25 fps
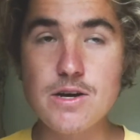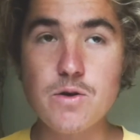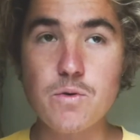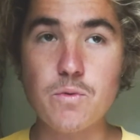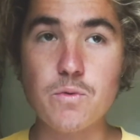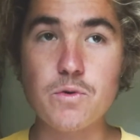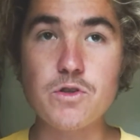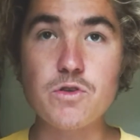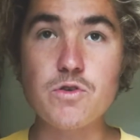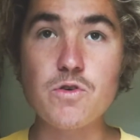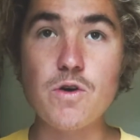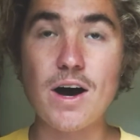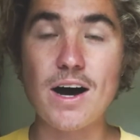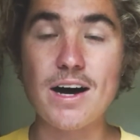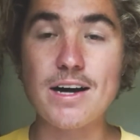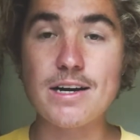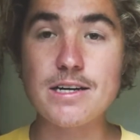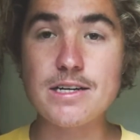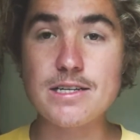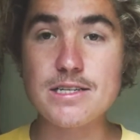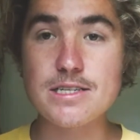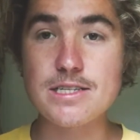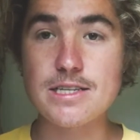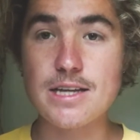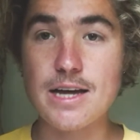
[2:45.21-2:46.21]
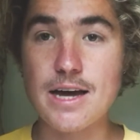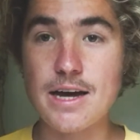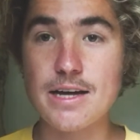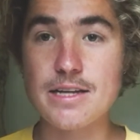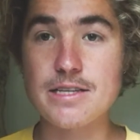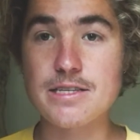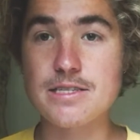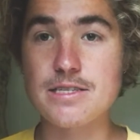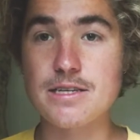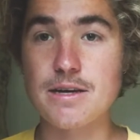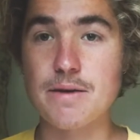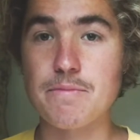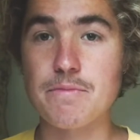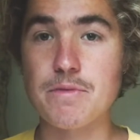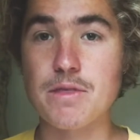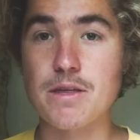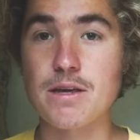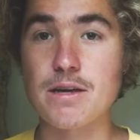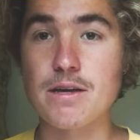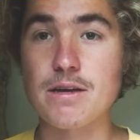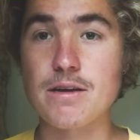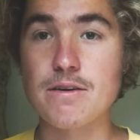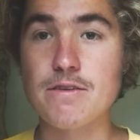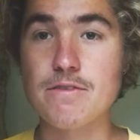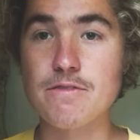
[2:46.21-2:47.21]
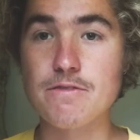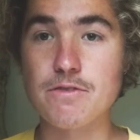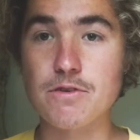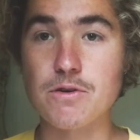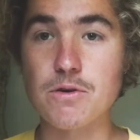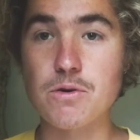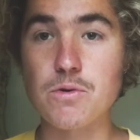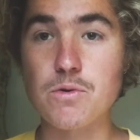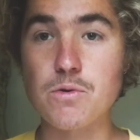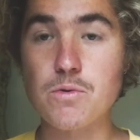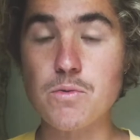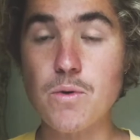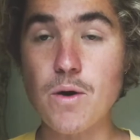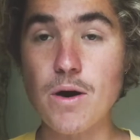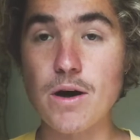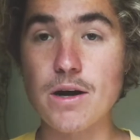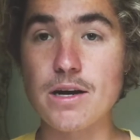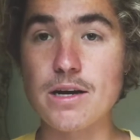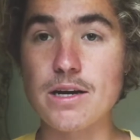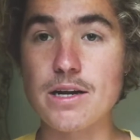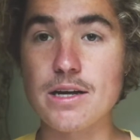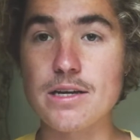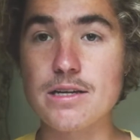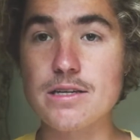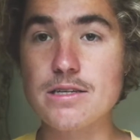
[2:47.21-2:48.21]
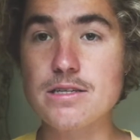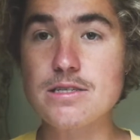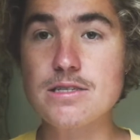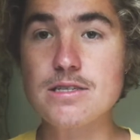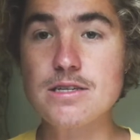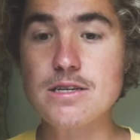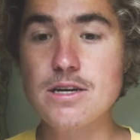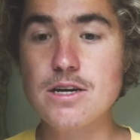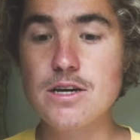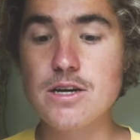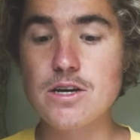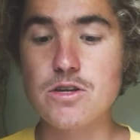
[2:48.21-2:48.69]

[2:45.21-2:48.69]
when you understand something for what it is,